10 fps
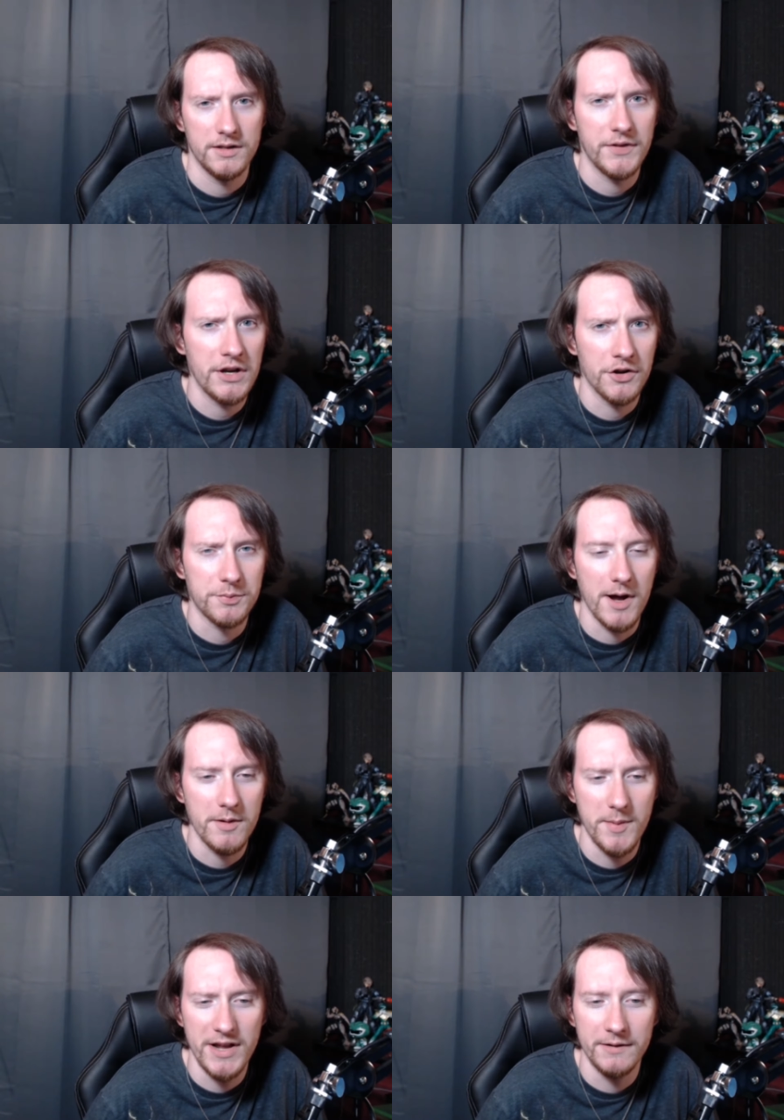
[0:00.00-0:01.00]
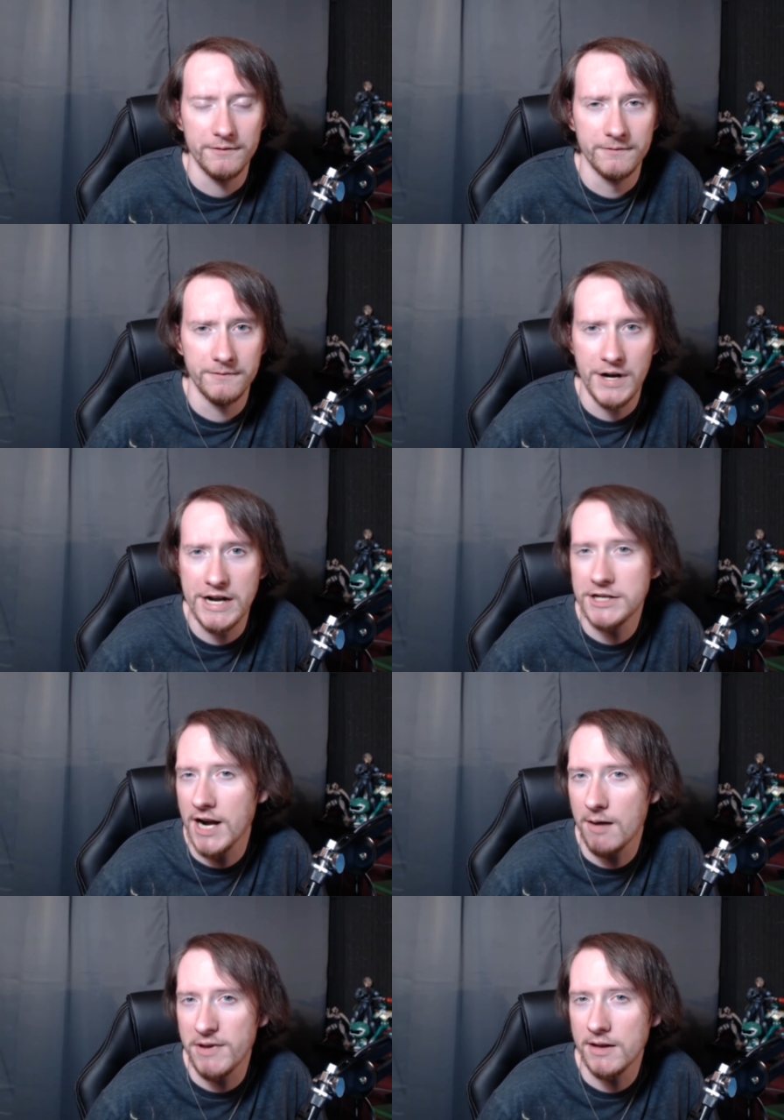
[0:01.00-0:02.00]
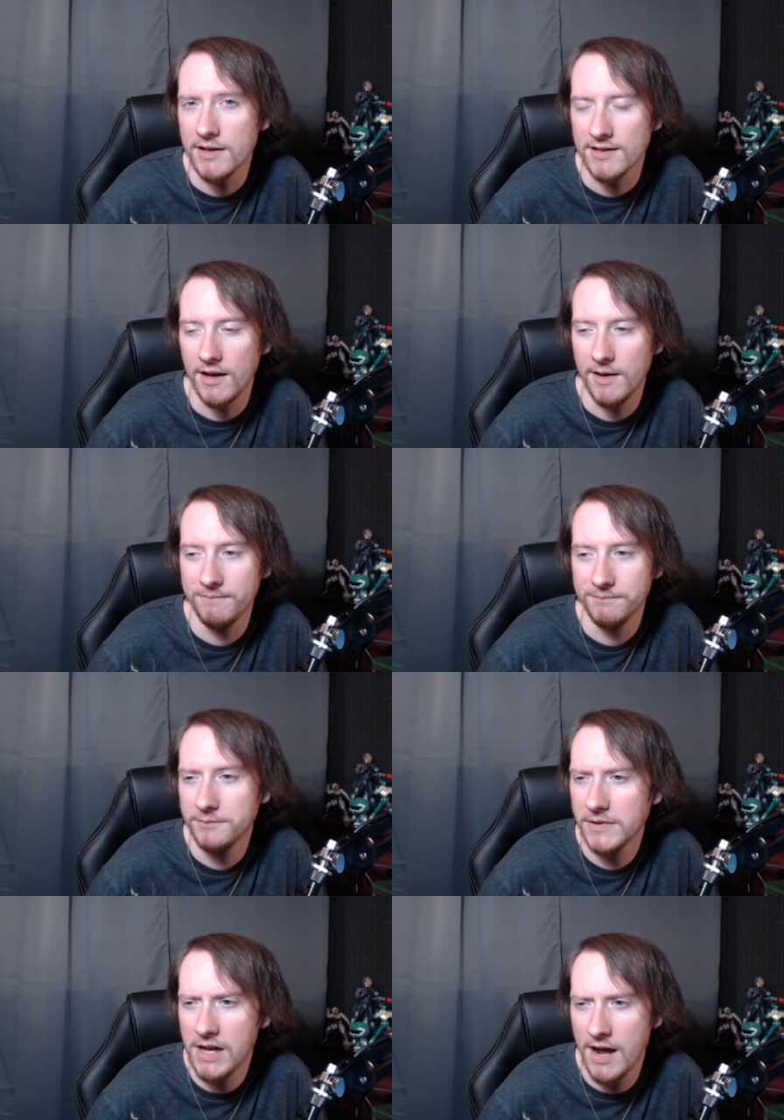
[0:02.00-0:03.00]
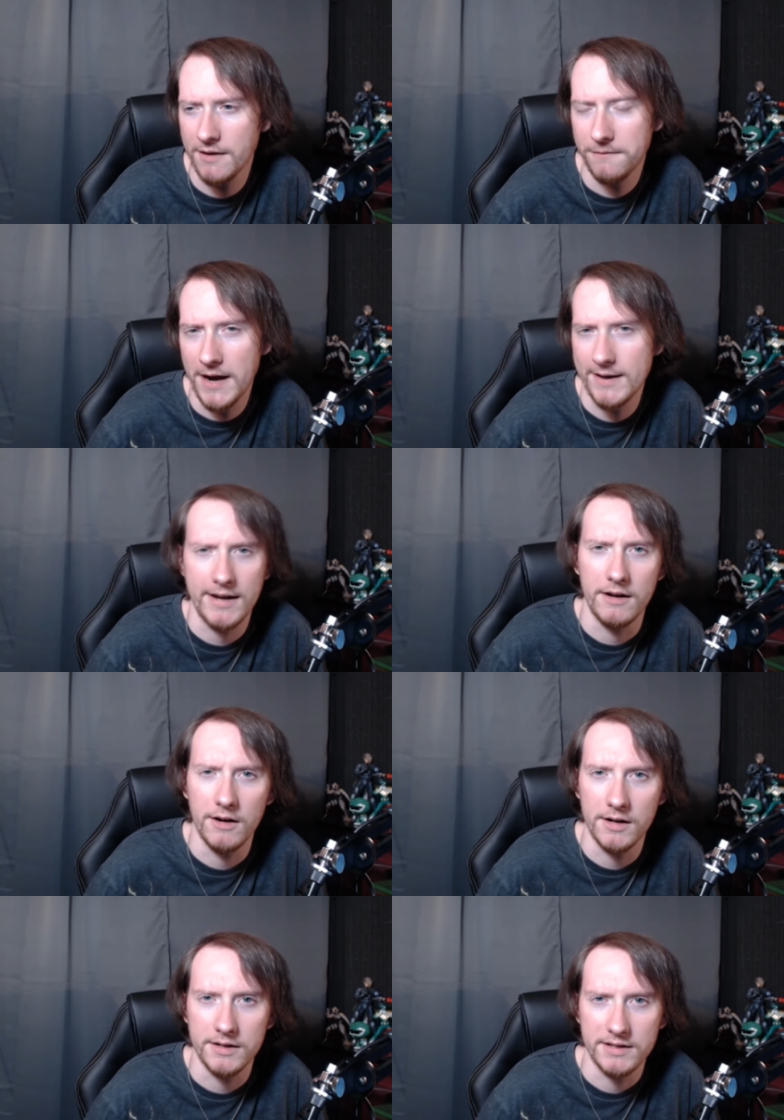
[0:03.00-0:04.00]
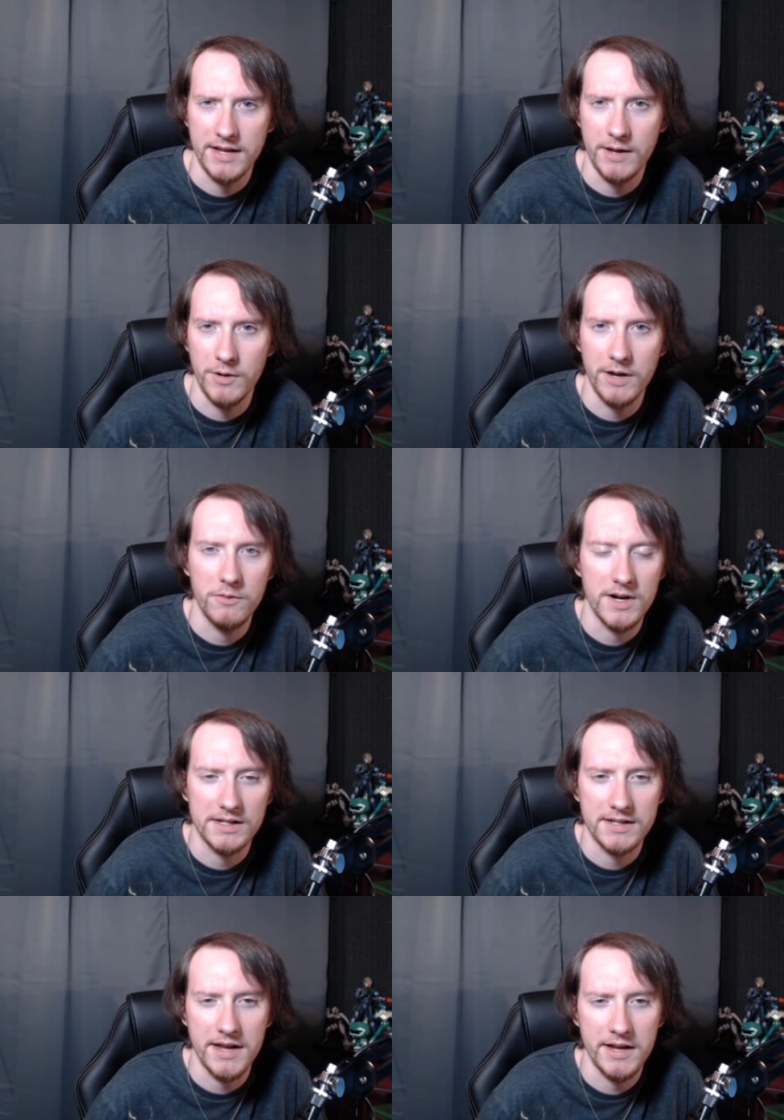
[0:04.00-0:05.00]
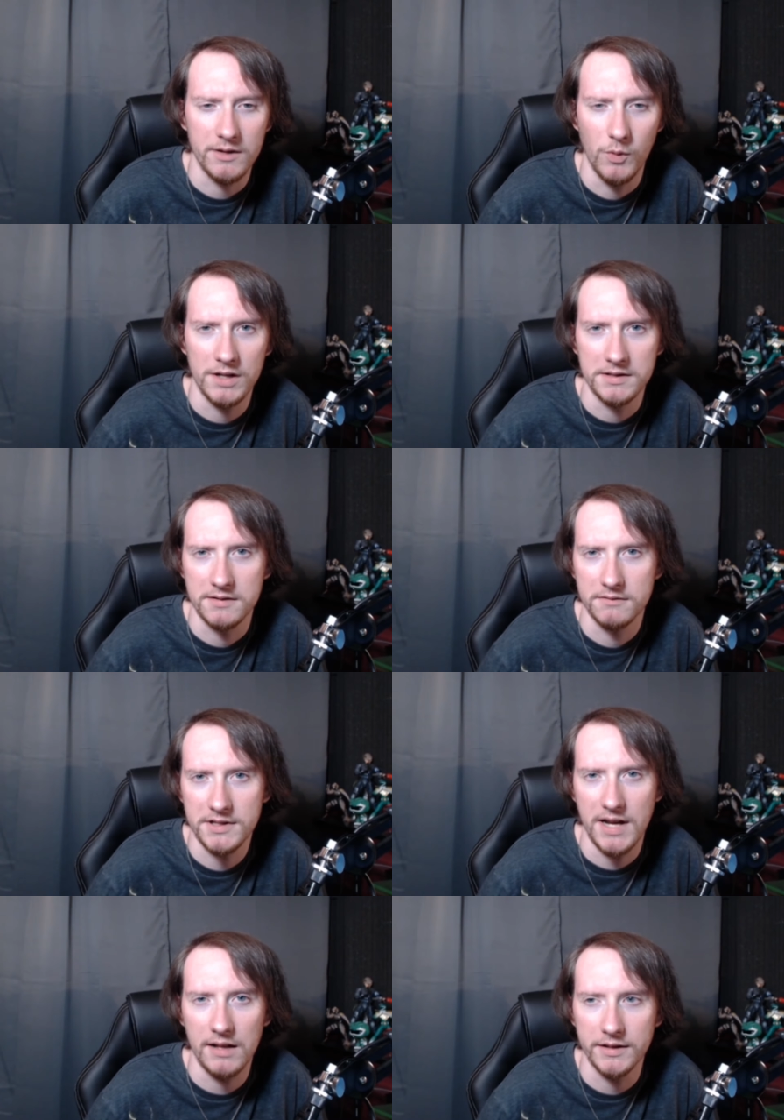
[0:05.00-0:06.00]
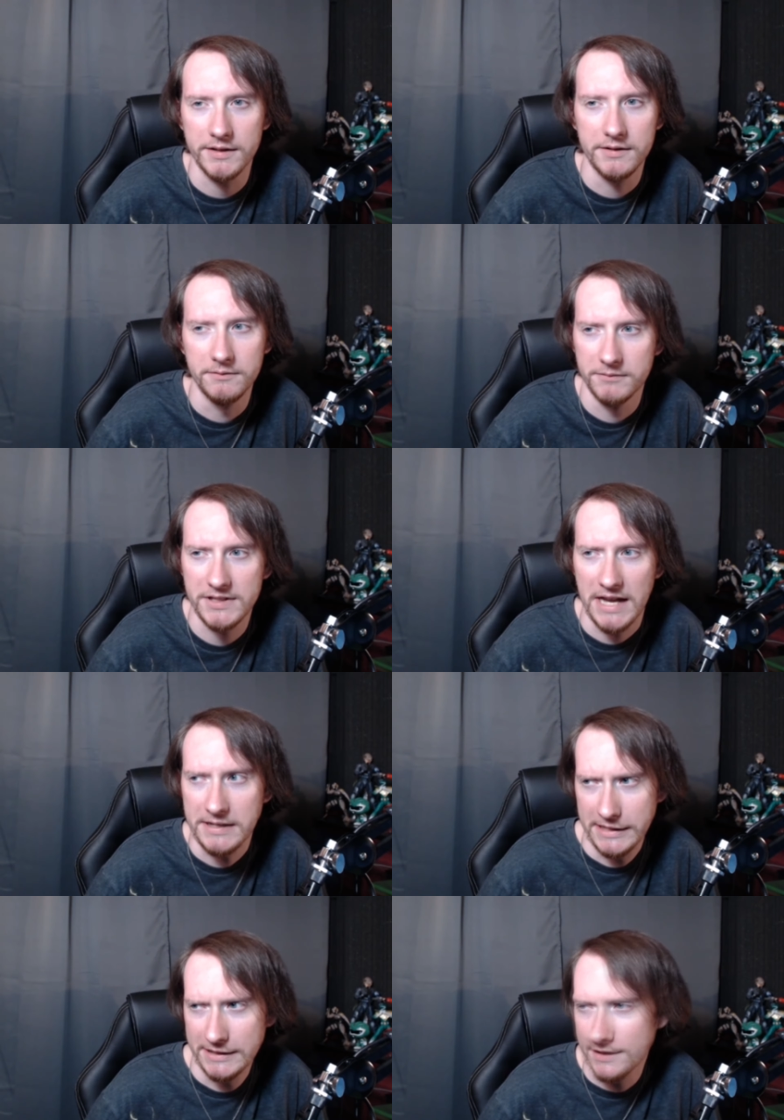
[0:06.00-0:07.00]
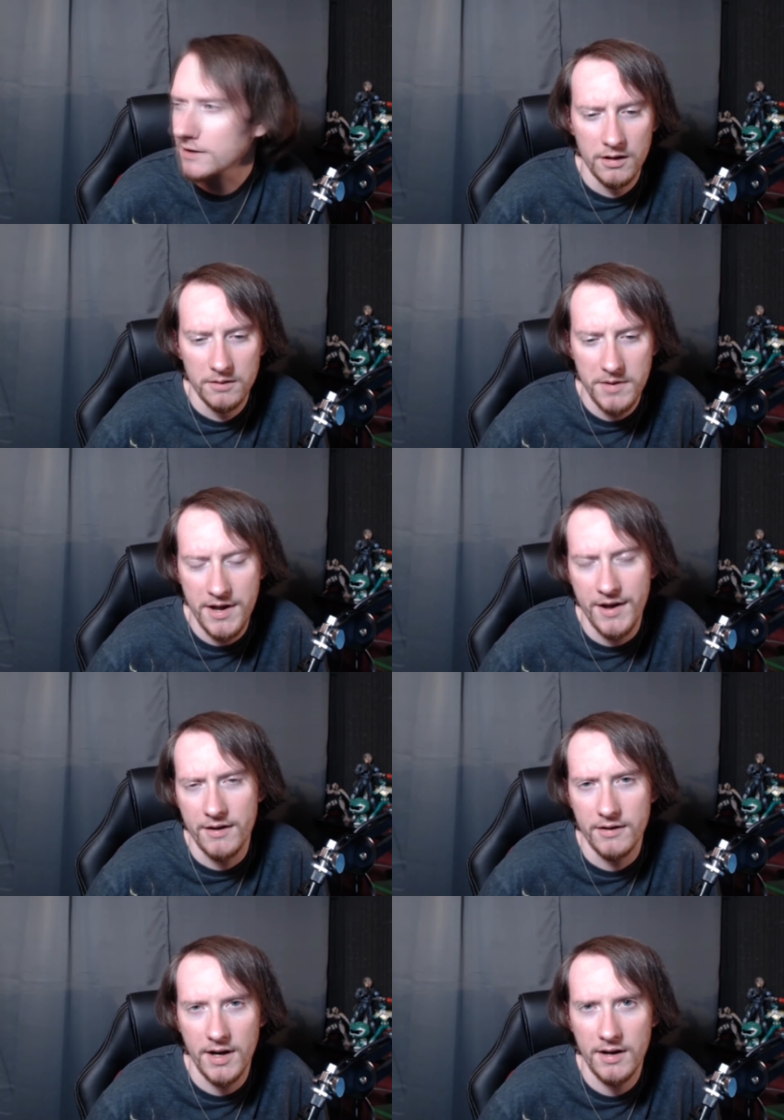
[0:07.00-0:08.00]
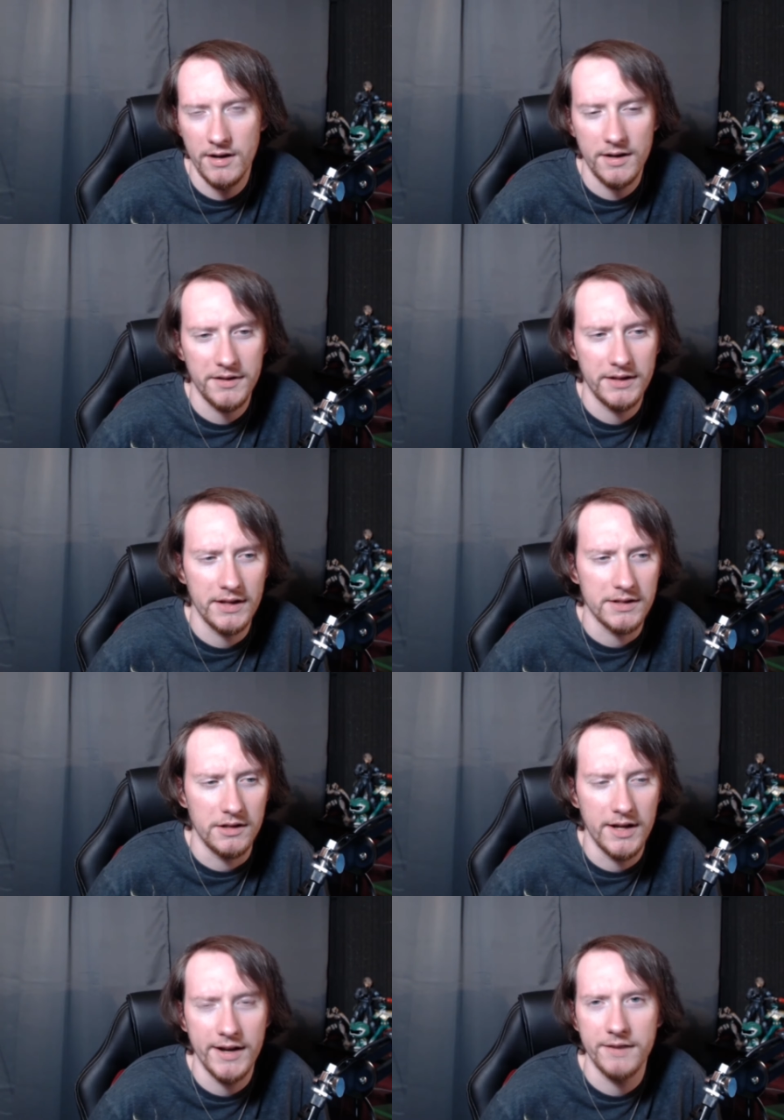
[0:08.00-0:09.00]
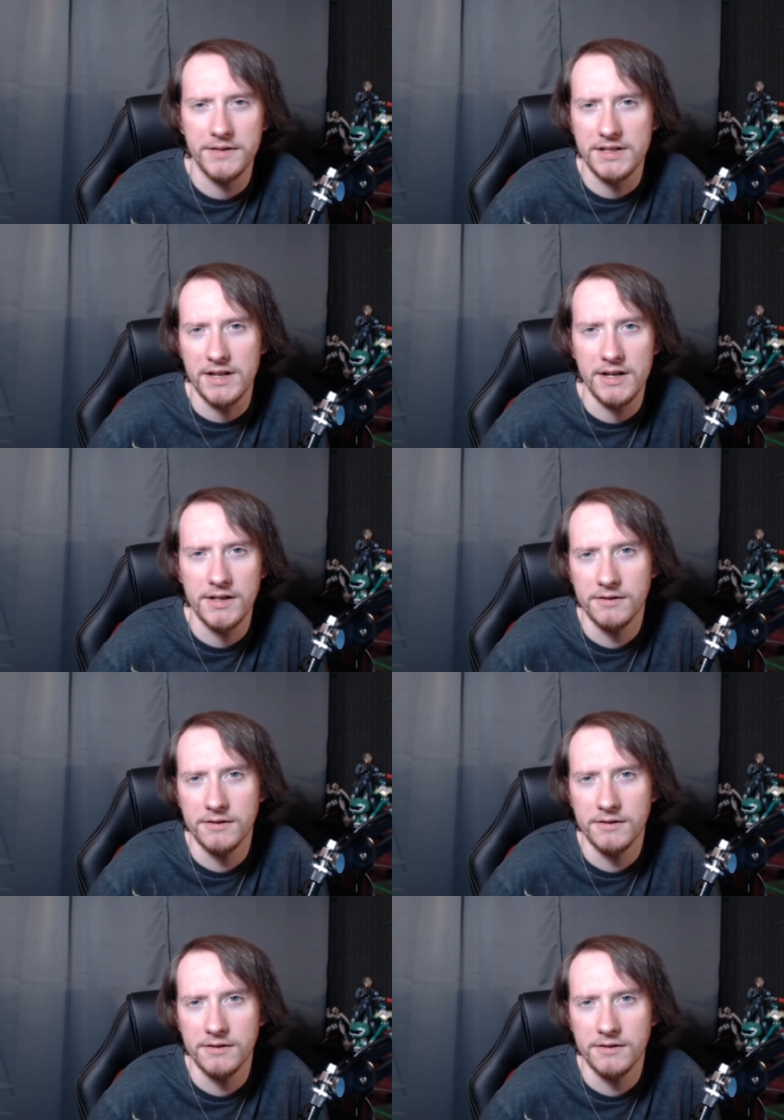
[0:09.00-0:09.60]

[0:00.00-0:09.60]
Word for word: This video has probably been very choppy because I'm kind of finding it hard to say what I want to say in one solid sentence. But yeah, I, I, think that's all I have to say